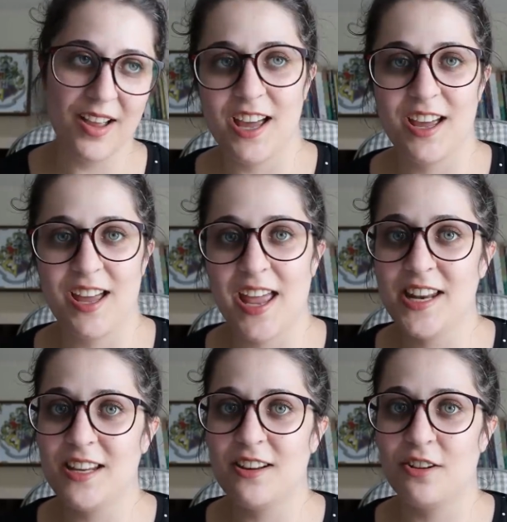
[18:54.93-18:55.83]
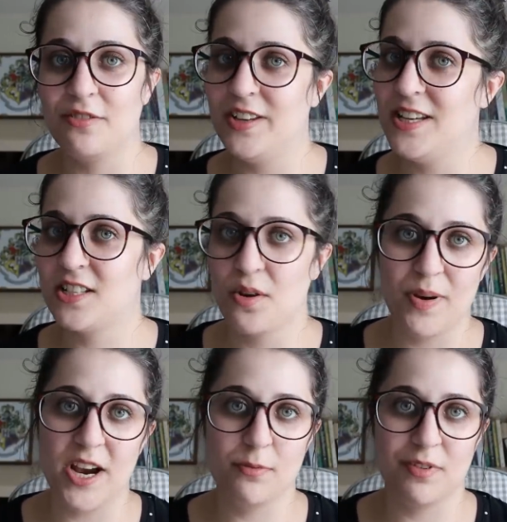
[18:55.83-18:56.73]
any of these
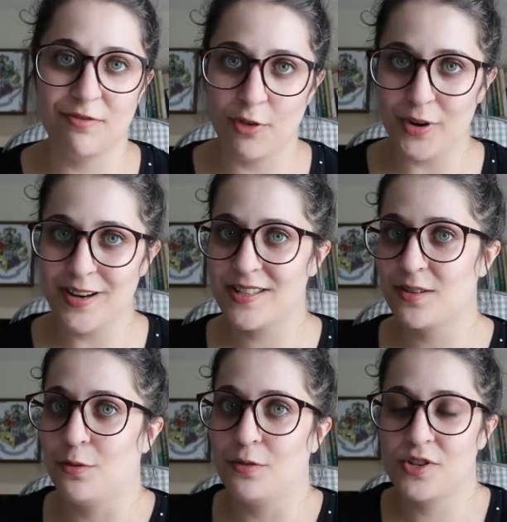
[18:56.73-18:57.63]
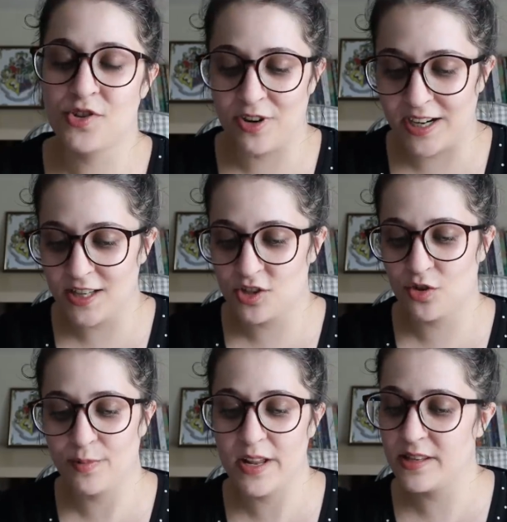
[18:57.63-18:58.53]
combined with voice or string
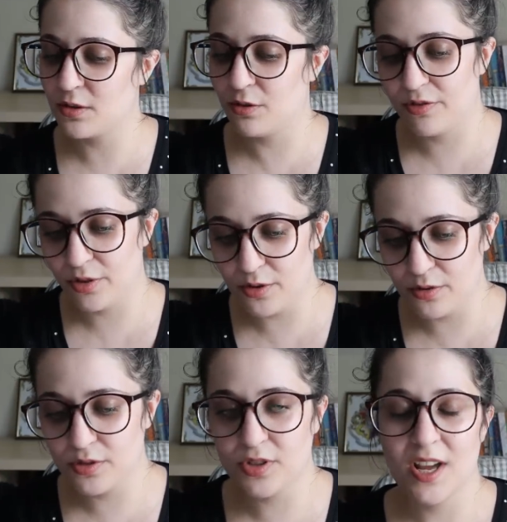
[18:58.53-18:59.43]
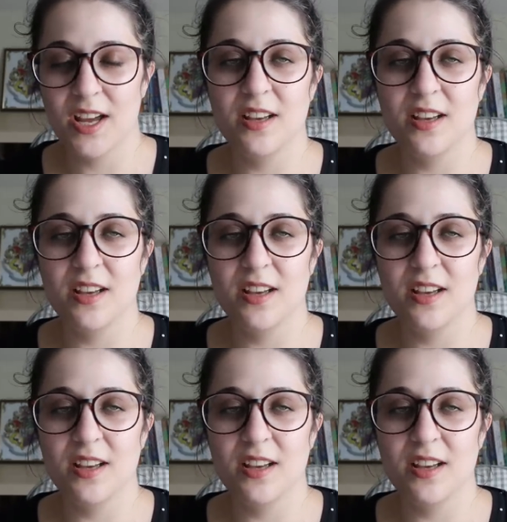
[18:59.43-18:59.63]
instruments or flutes.